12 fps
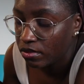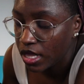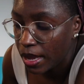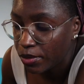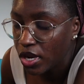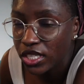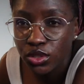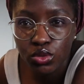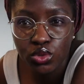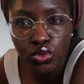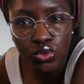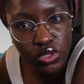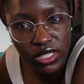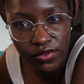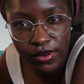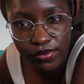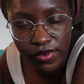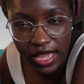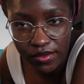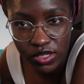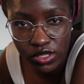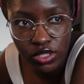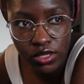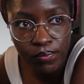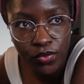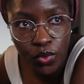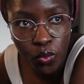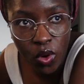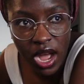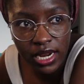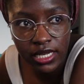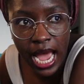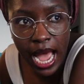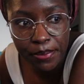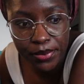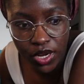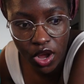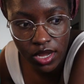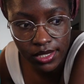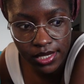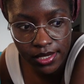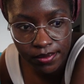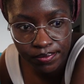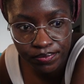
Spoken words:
I'm gonna do 2 different flavors. One apricot